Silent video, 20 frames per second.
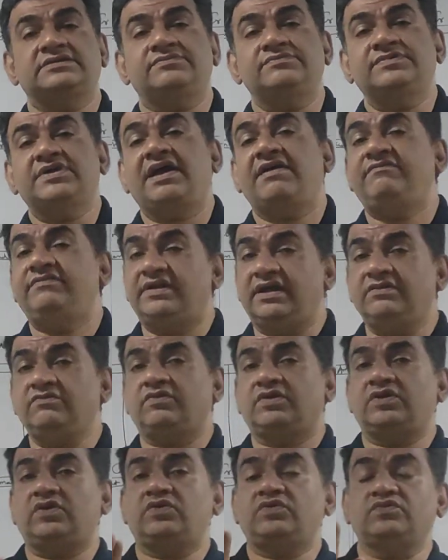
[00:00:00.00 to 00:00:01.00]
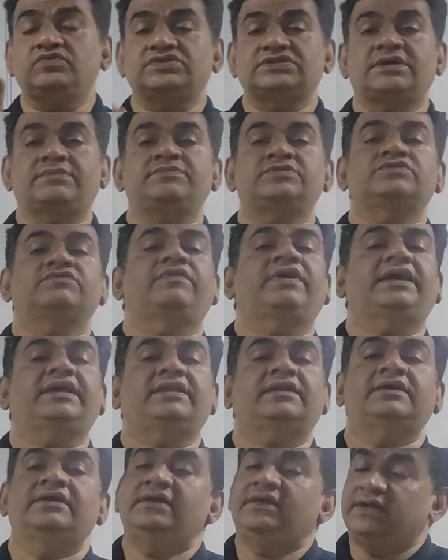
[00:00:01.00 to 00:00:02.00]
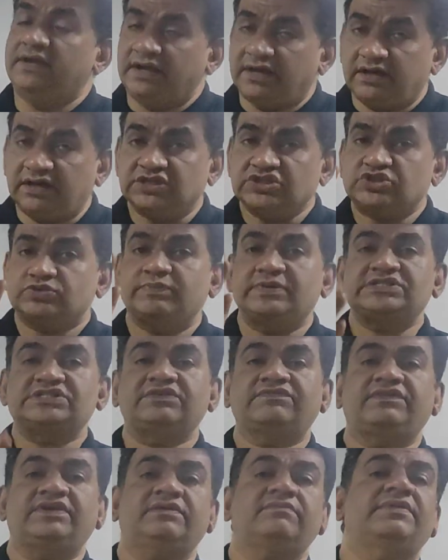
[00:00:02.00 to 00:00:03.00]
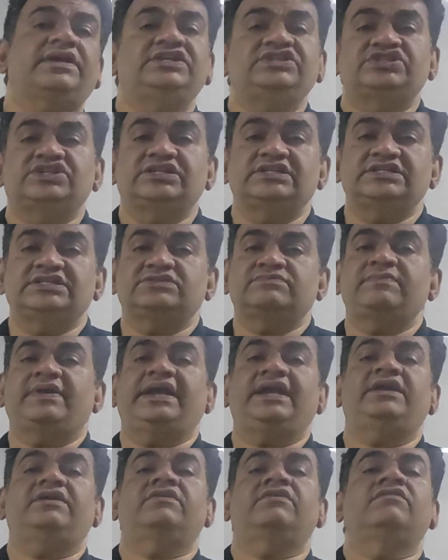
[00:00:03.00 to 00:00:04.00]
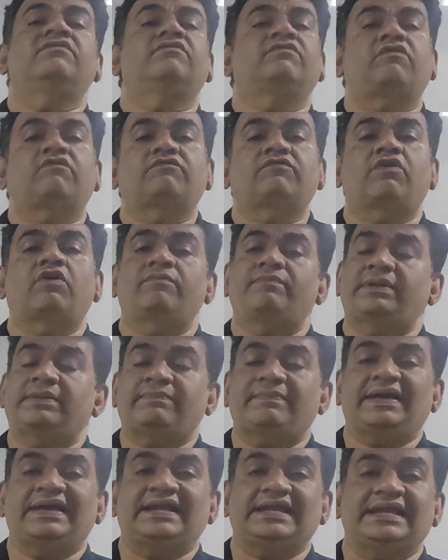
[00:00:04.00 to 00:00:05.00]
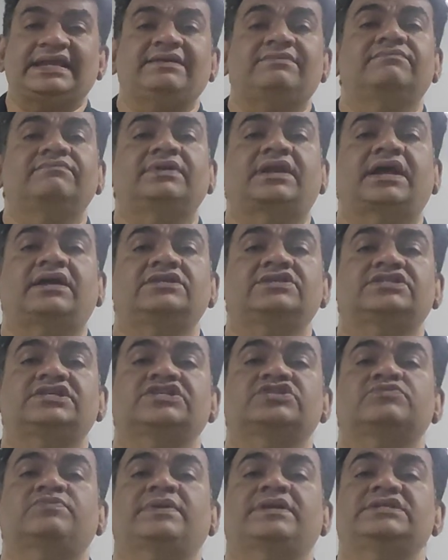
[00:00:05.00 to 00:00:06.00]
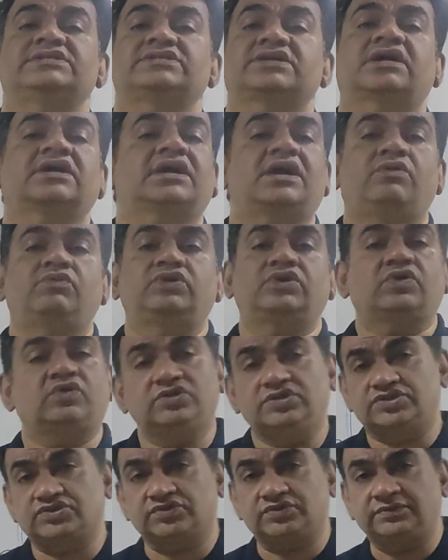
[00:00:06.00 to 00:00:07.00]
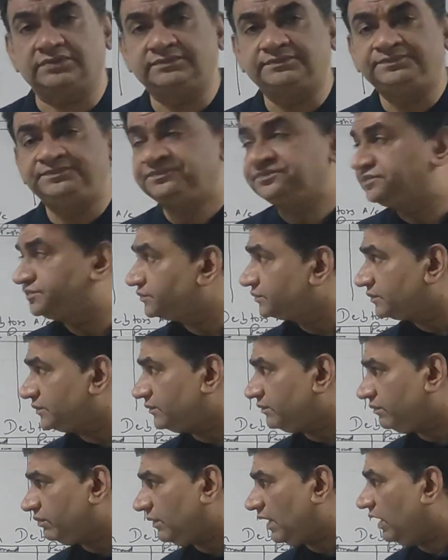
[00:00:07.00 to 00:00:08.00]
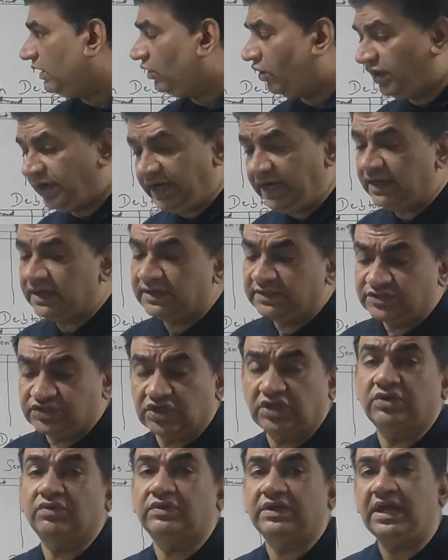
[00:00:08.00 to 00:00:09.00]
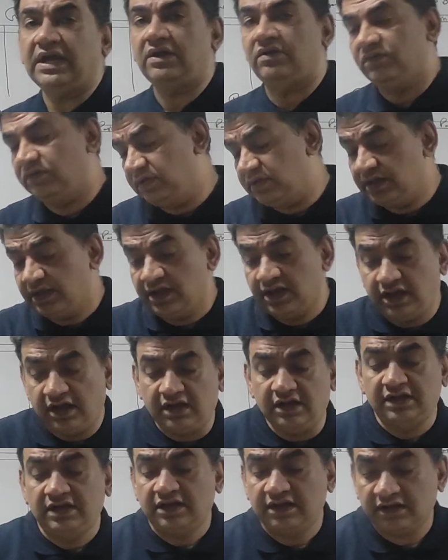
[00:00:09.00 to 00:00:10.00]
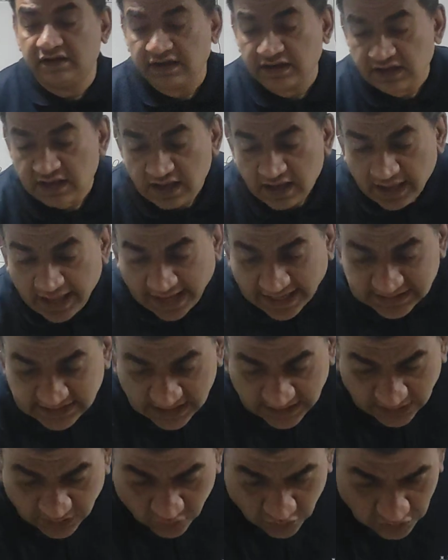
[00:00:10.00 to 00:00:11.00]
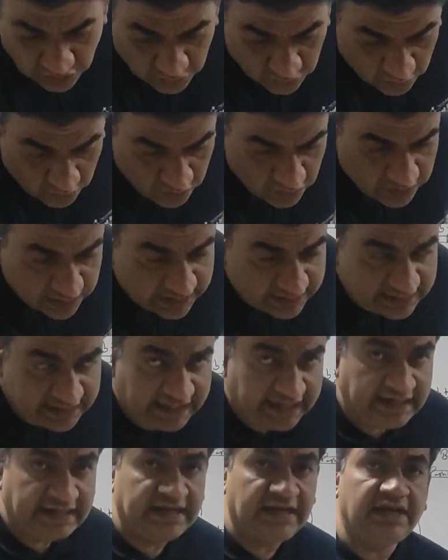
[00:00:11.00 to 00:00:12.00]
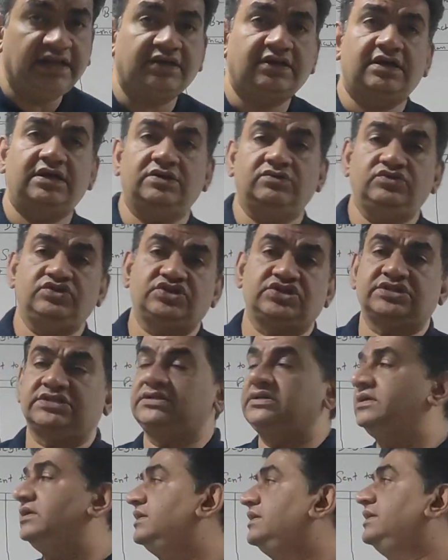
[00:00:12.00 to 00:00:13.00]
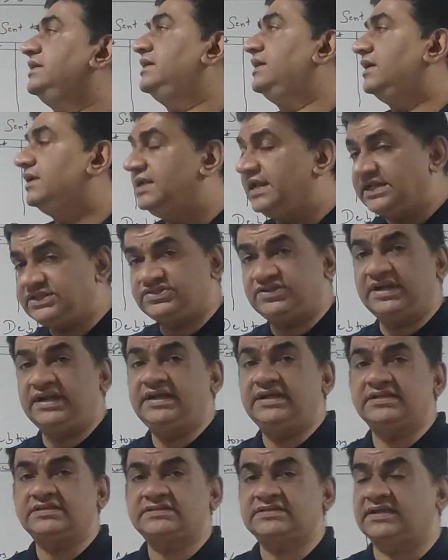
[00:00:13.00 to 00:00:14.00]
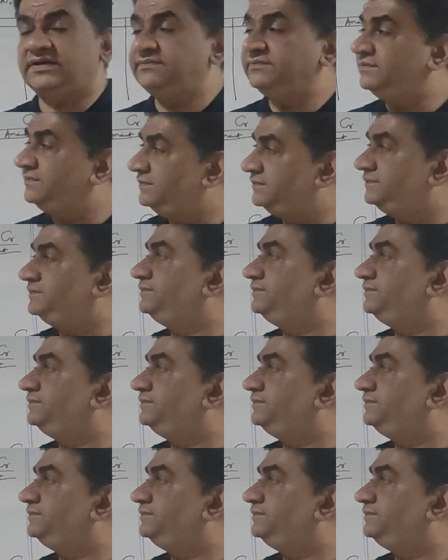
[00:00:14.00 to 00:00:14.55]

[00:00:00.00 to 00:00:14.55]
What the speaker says: sums I have done one or two sums where specific mention is made for preparing branch expense account also. Got it? Chalo. Now, as I told you, detail accounts. Let's read the sum.